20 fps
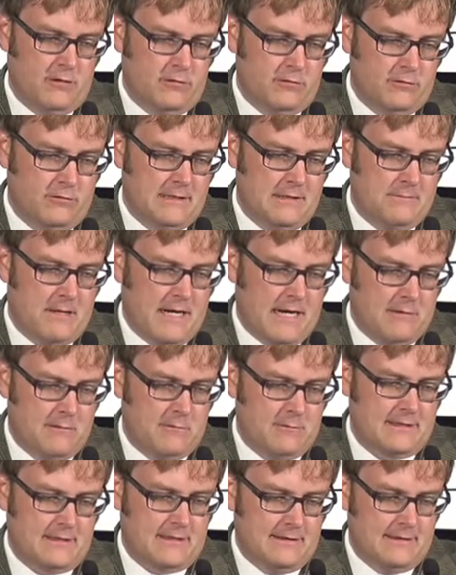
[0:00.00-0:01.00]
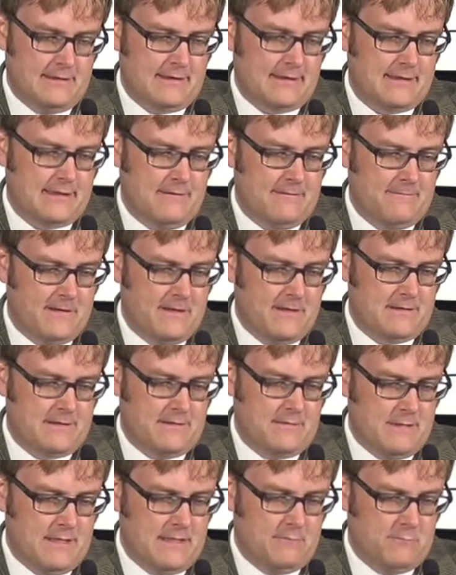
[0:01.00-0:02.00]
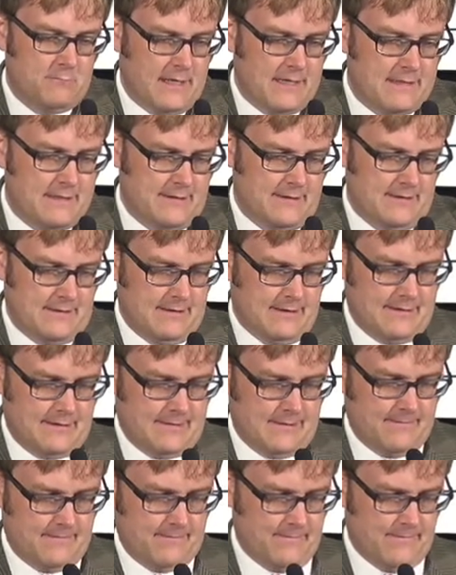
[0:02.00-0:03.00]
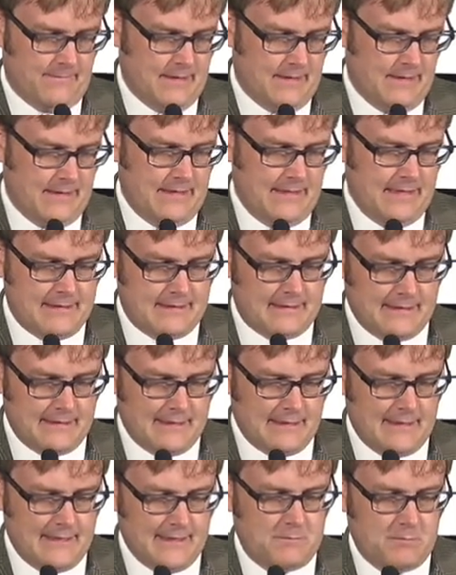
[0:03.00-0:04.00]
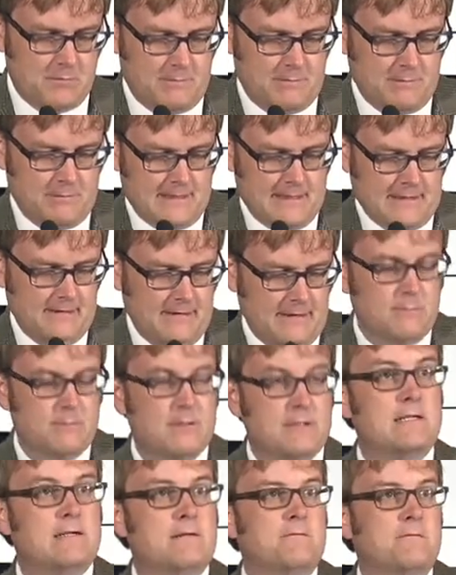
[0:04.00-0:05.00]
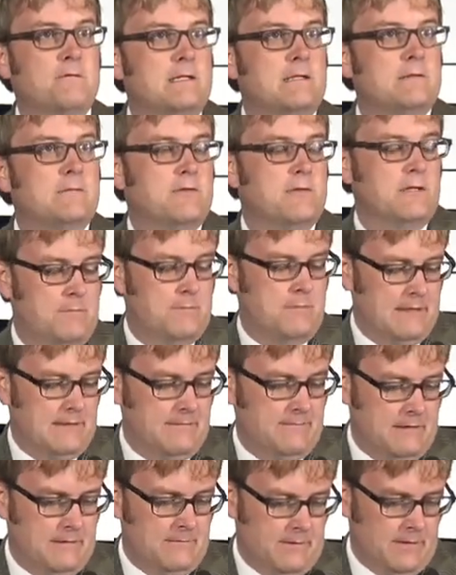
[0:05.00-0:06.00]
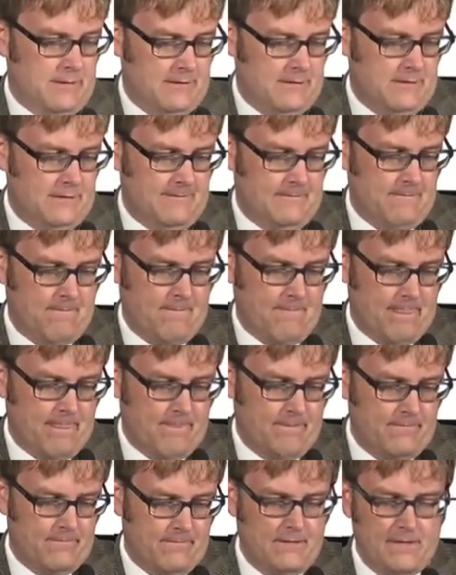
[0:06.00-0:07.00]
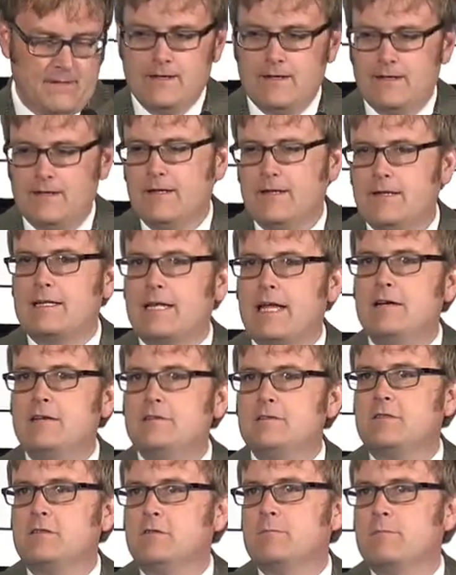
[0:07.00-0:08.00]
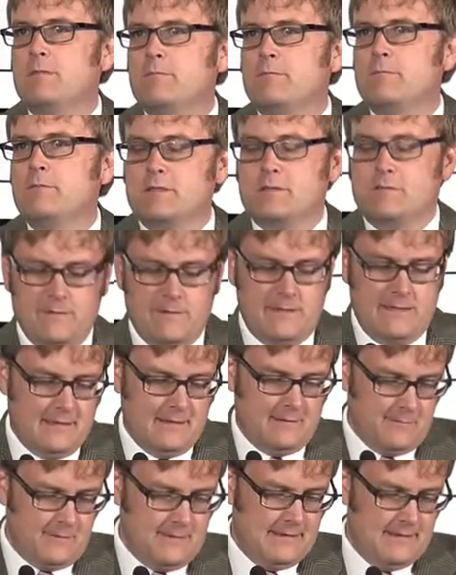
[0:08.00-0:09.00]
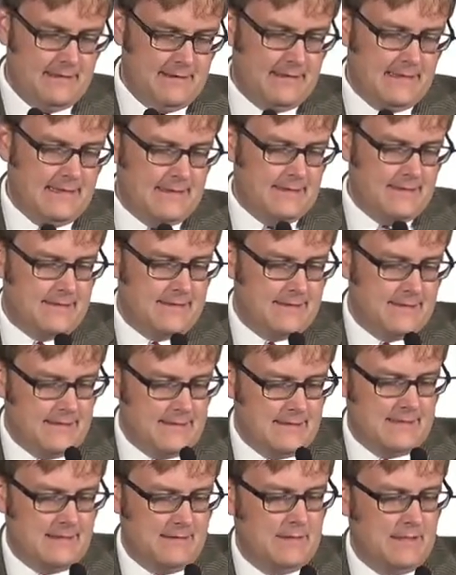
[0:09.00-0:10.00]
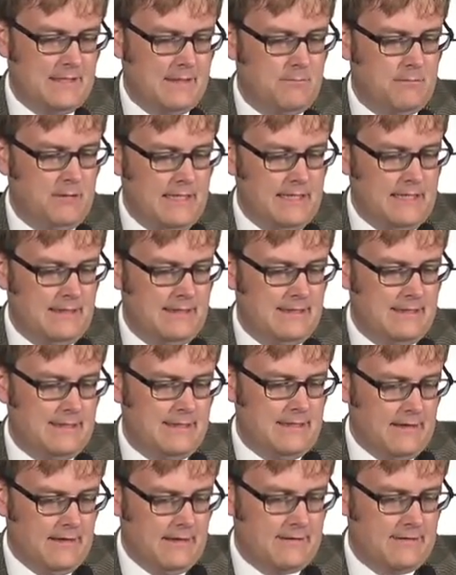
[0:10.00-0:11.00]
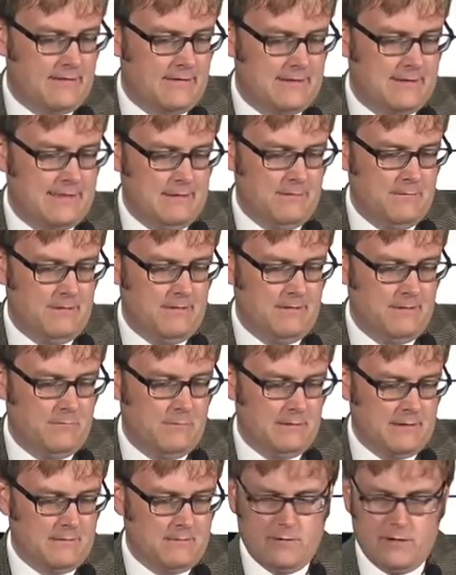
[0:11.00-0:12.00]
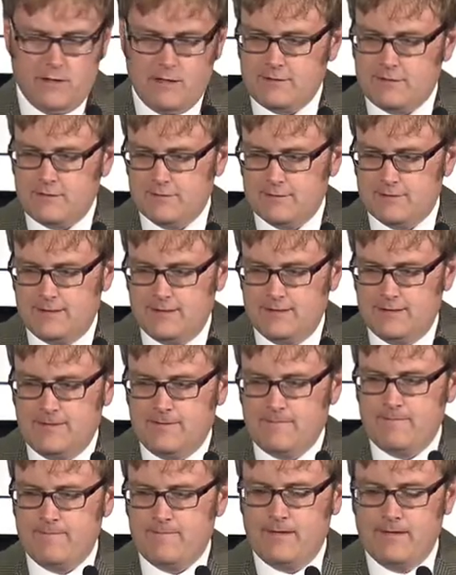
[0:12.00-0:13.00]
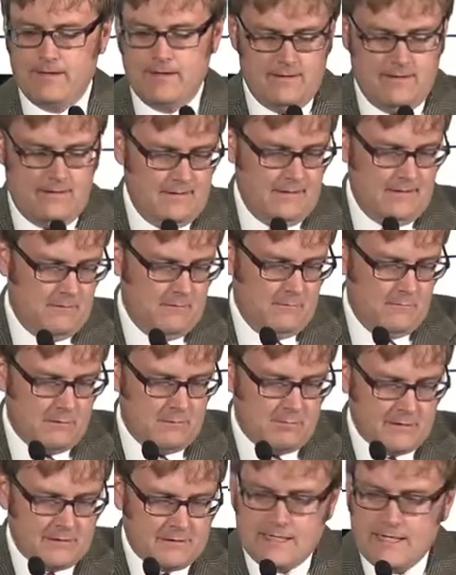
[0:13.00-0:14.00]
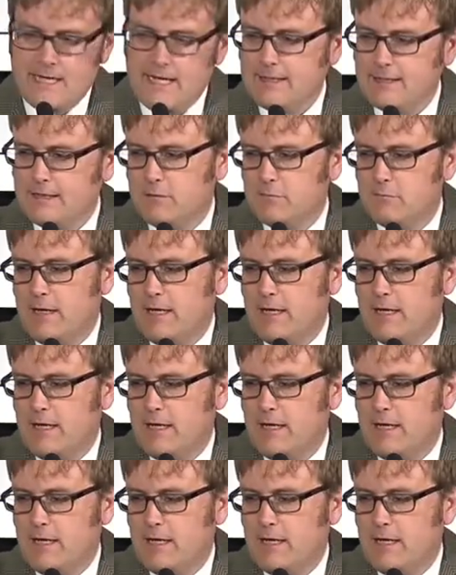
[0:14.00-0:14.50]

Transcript: hold the power to conduct the affairs of men in righteousness. He said that this would protect liberty and freedom for the benefit of all. Council members reiterated that a system that blended theocracy with democracy would protect the